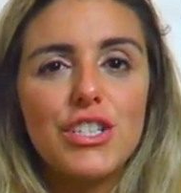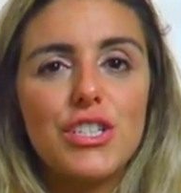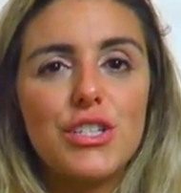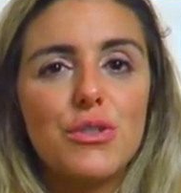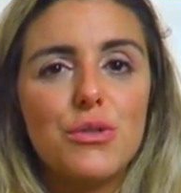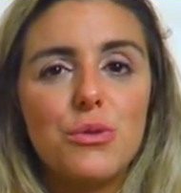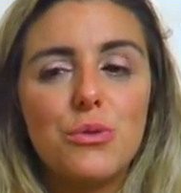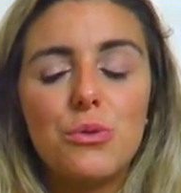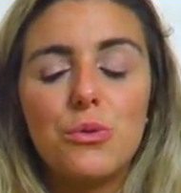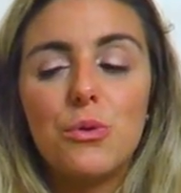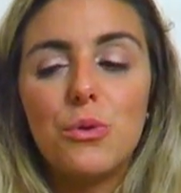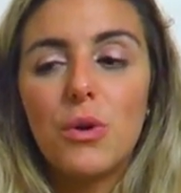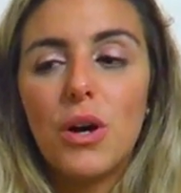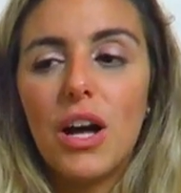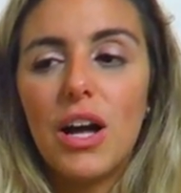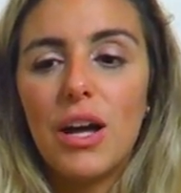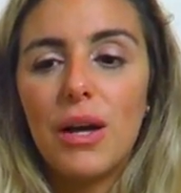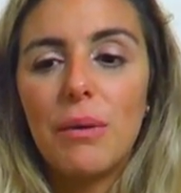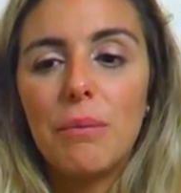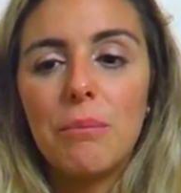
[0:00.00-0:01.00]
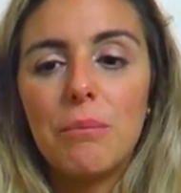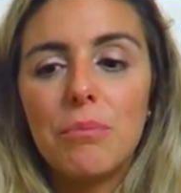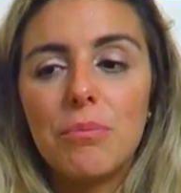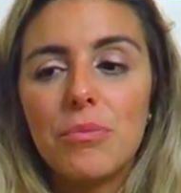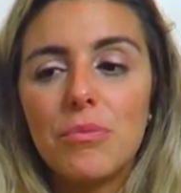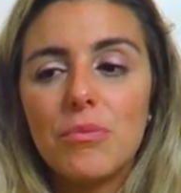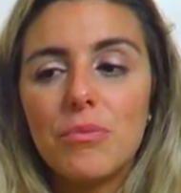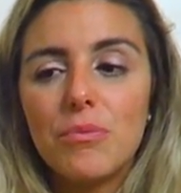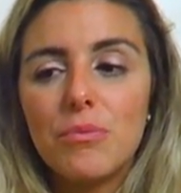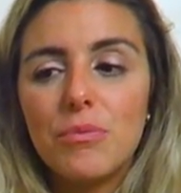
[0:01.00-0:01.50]

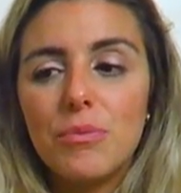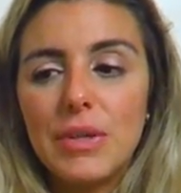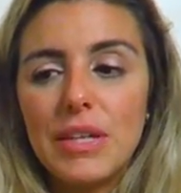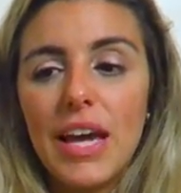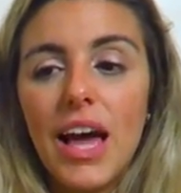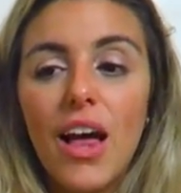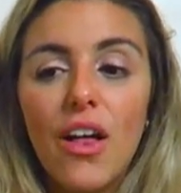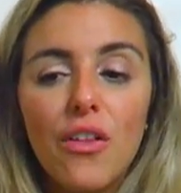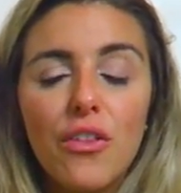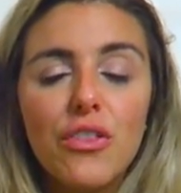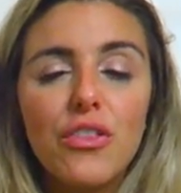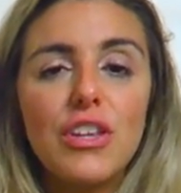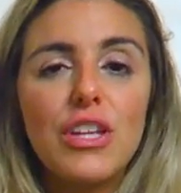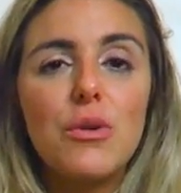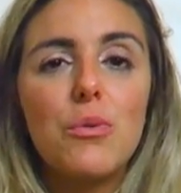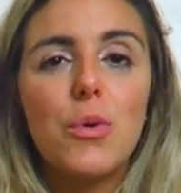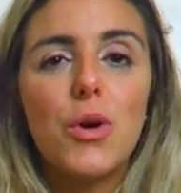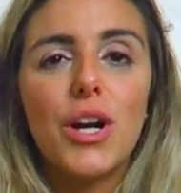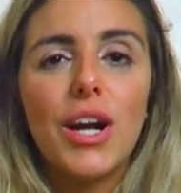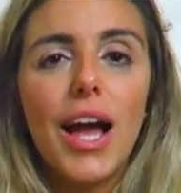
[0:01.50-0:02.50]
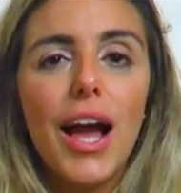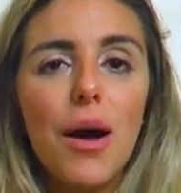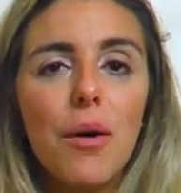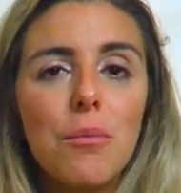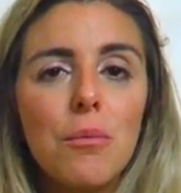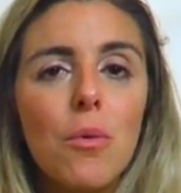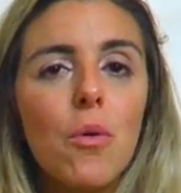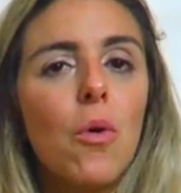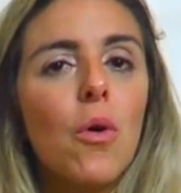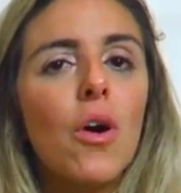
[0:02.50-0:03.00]
to be healthy, work
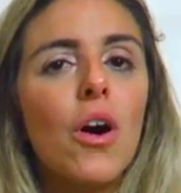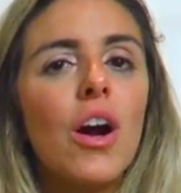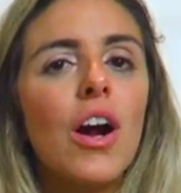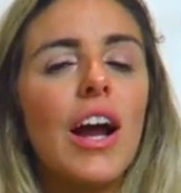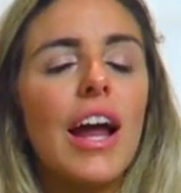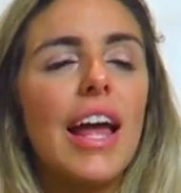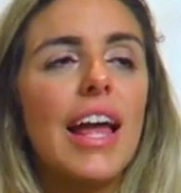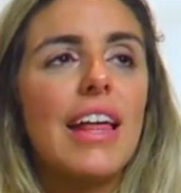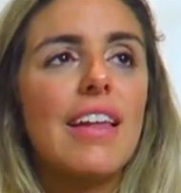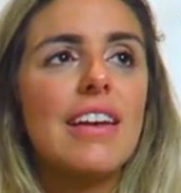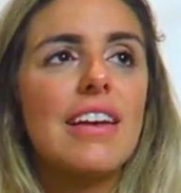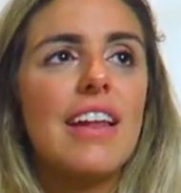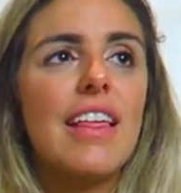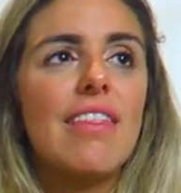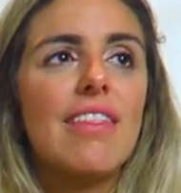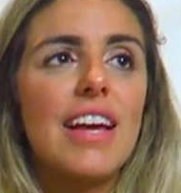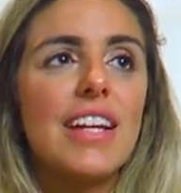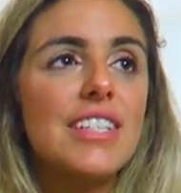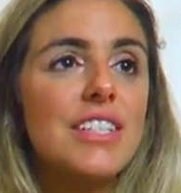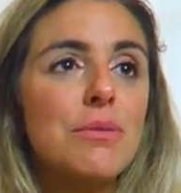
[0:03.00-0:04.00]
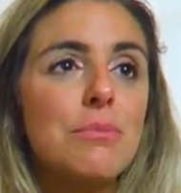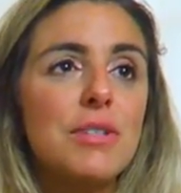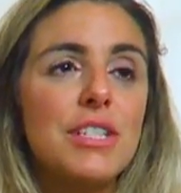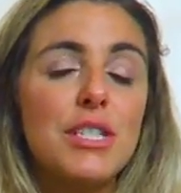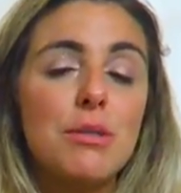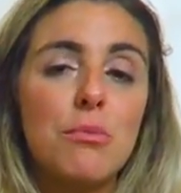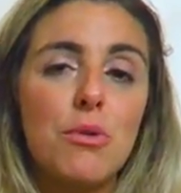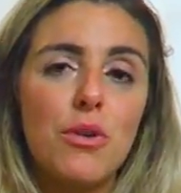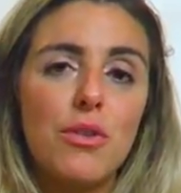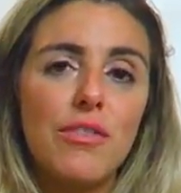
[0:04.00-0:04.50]
out more, and that to
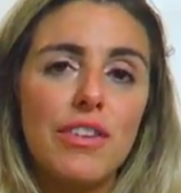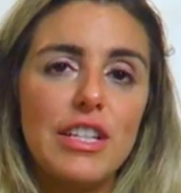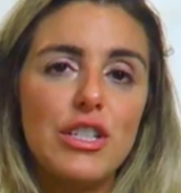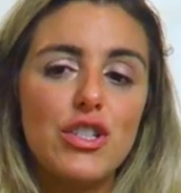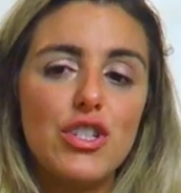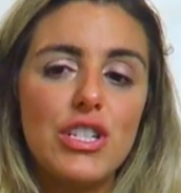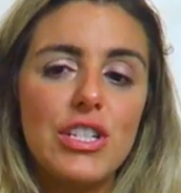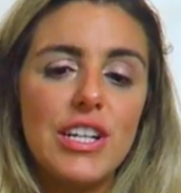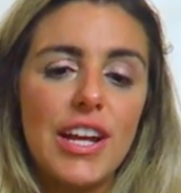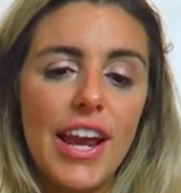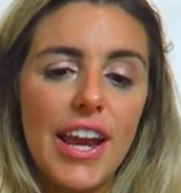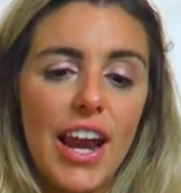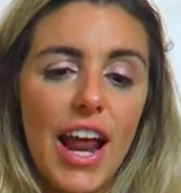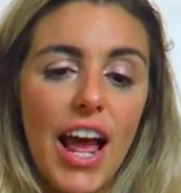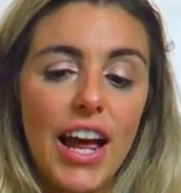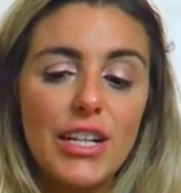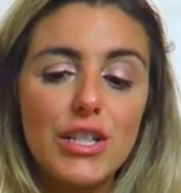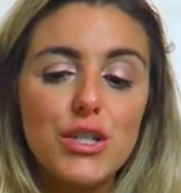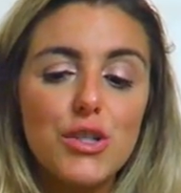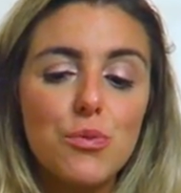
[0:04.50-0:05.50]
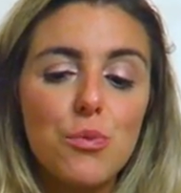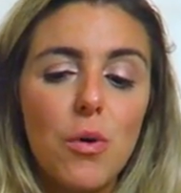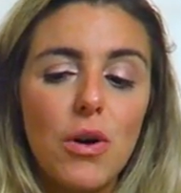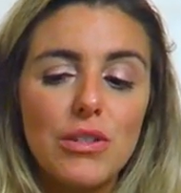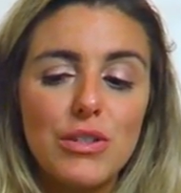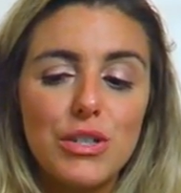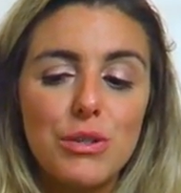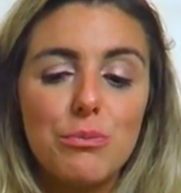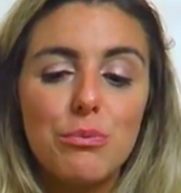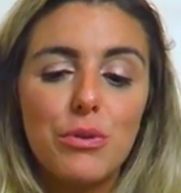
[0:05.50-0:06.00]
me is motivation, and I just
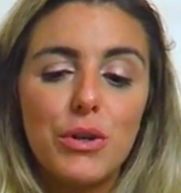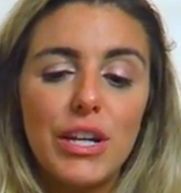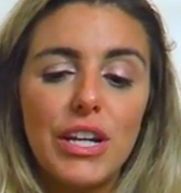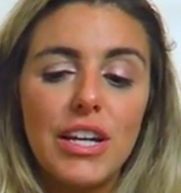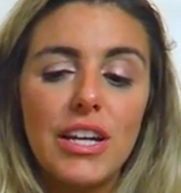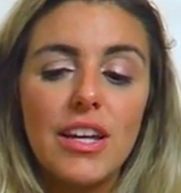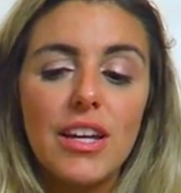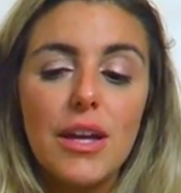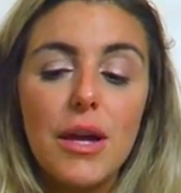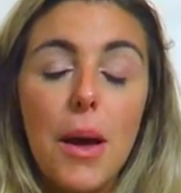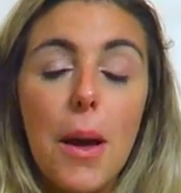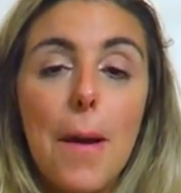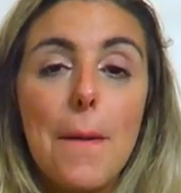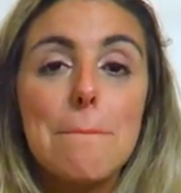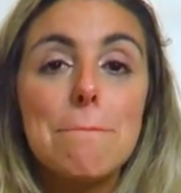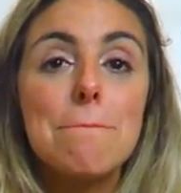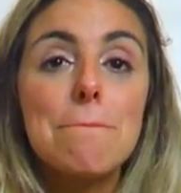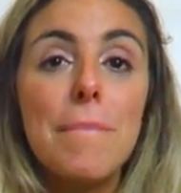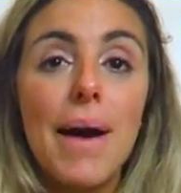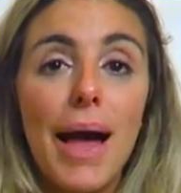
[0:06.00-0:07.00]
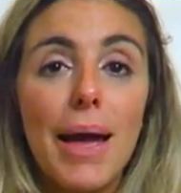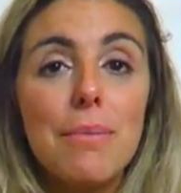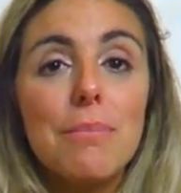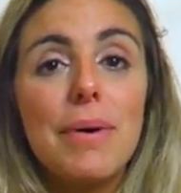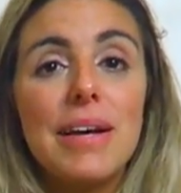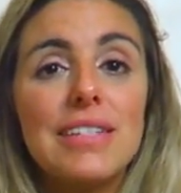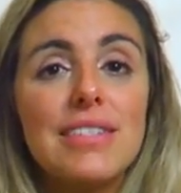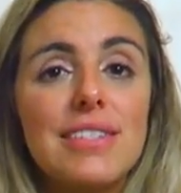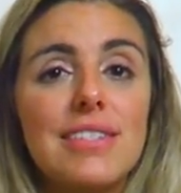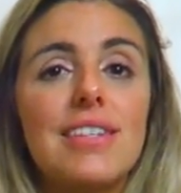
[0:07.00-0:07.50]
want to bring my
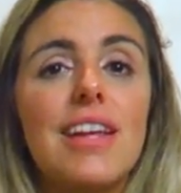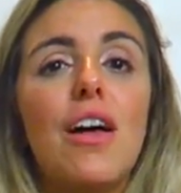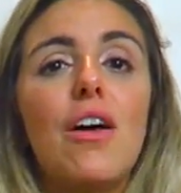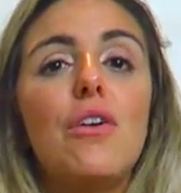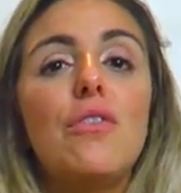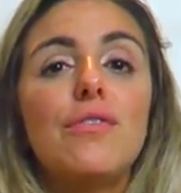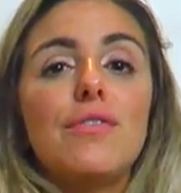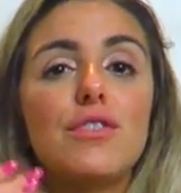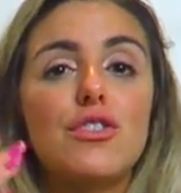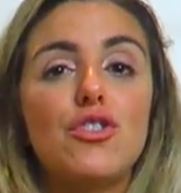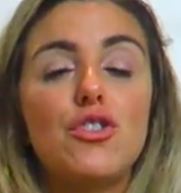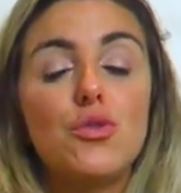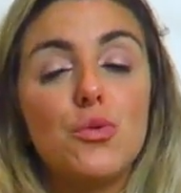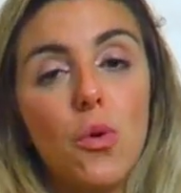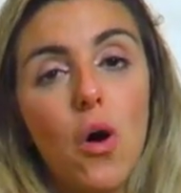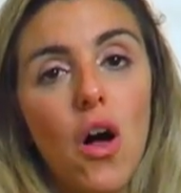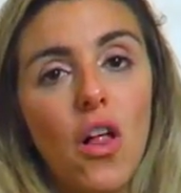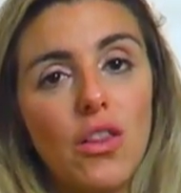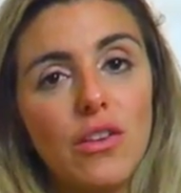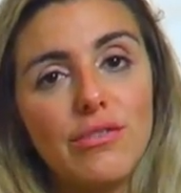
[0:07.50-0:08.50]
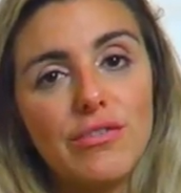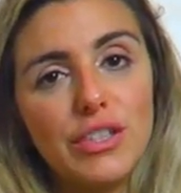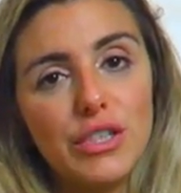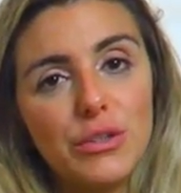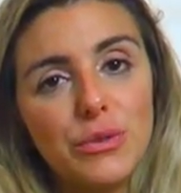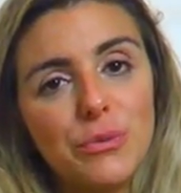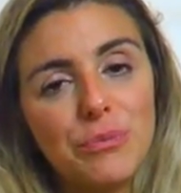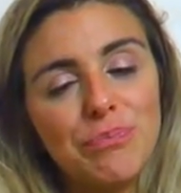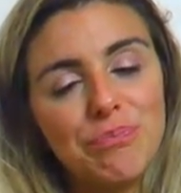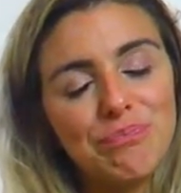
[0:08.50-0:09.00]
best self to all of you.